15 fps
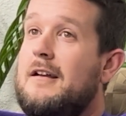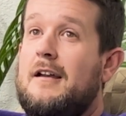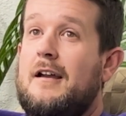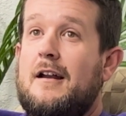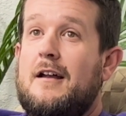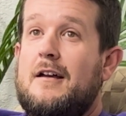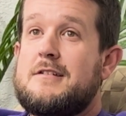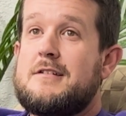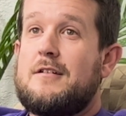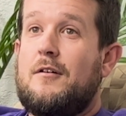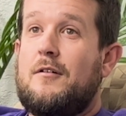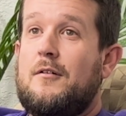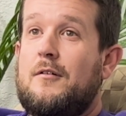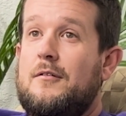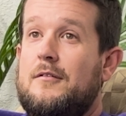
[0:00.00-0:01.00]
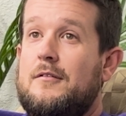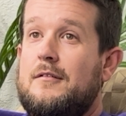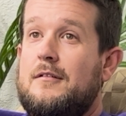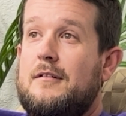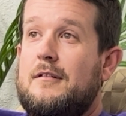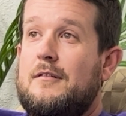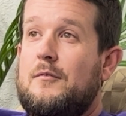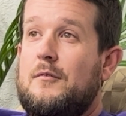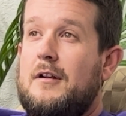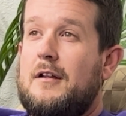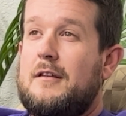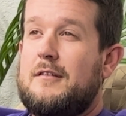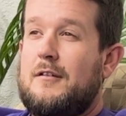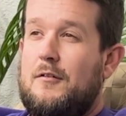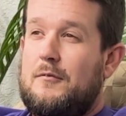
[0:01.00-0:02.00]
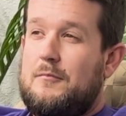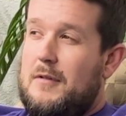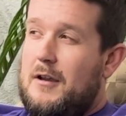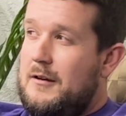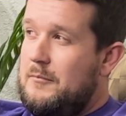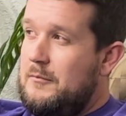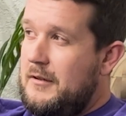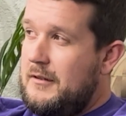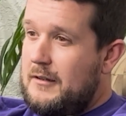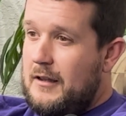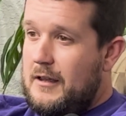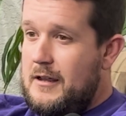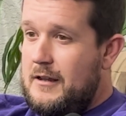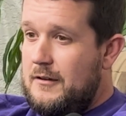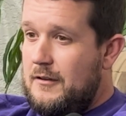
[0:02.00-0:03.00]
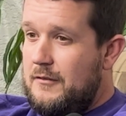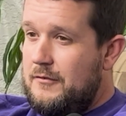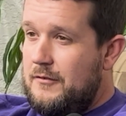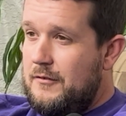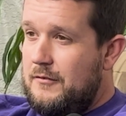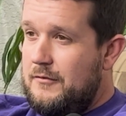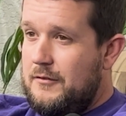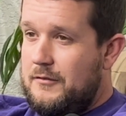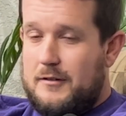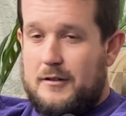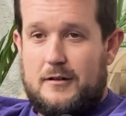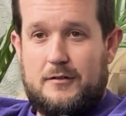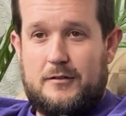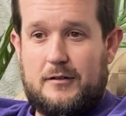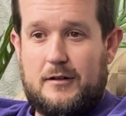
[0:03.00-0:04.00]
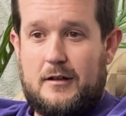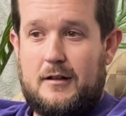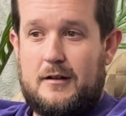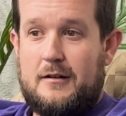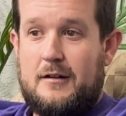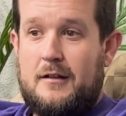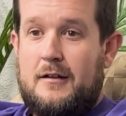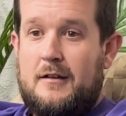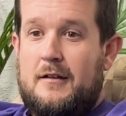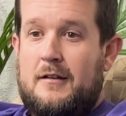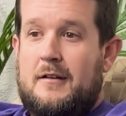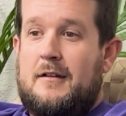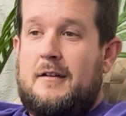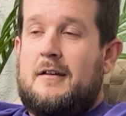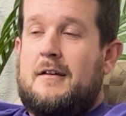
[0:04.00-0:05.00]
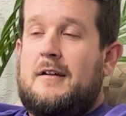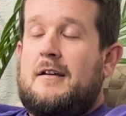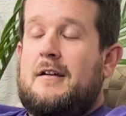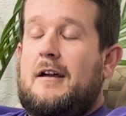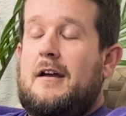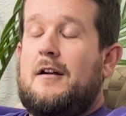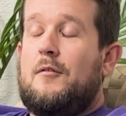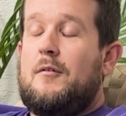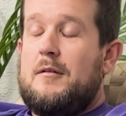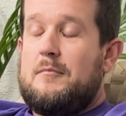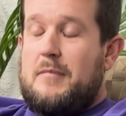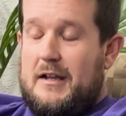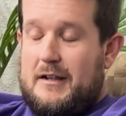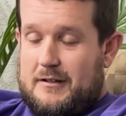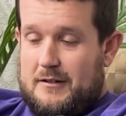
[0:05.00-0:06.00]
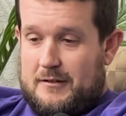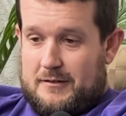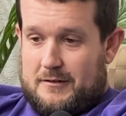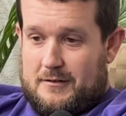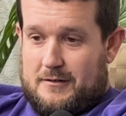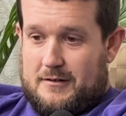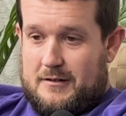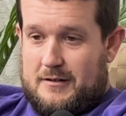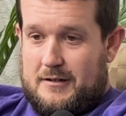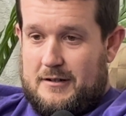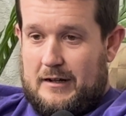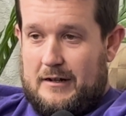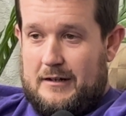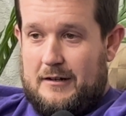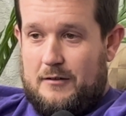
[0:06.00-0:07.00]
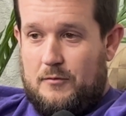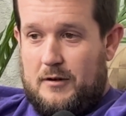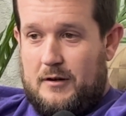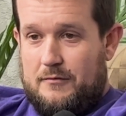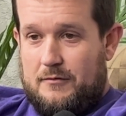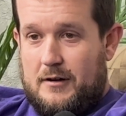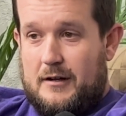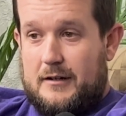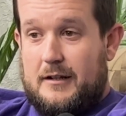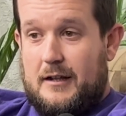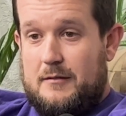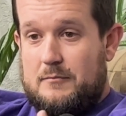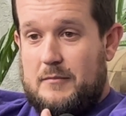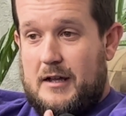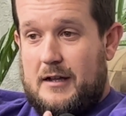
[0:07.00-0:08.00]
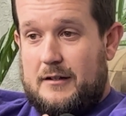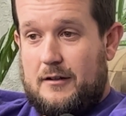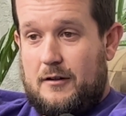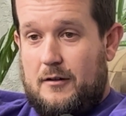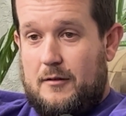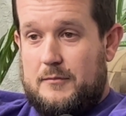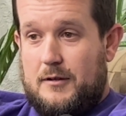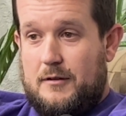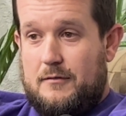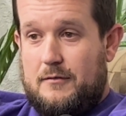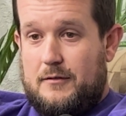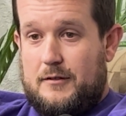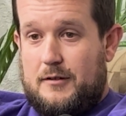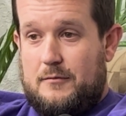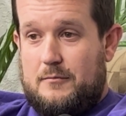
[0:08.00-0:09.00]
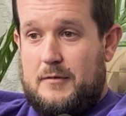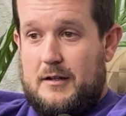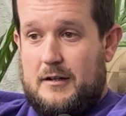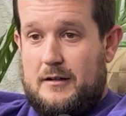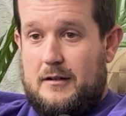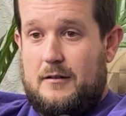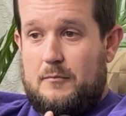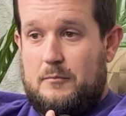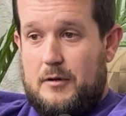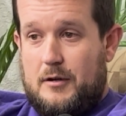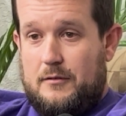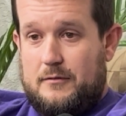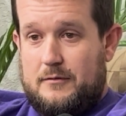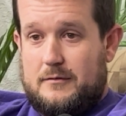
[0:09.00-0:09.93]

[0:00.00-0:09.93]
and I saw what I thought might have been land over on the other side. And I went back under. And then whenever I came back up, there were two men in a boat